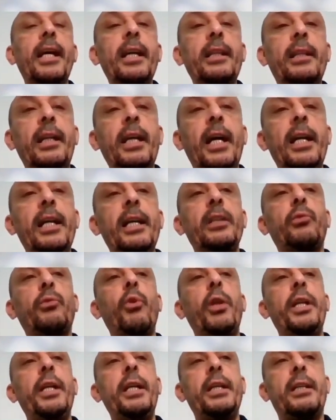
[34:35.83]
Right
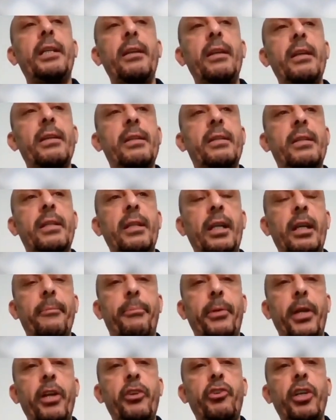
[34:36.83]
atrial, it will increase
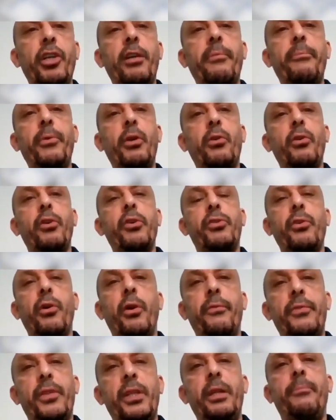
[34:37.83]
the pressure
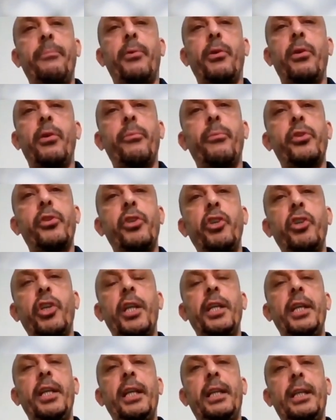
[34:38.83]
because of the prone
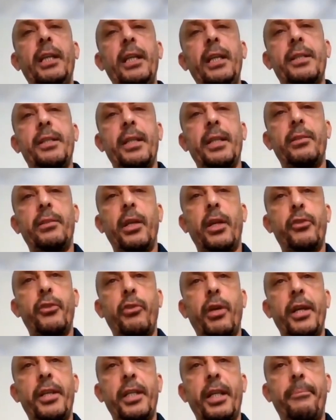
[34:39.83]
position, increase
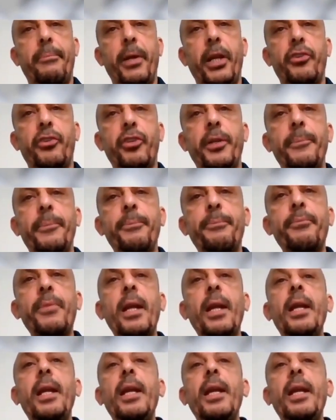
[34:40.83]
intrathoracic pressure.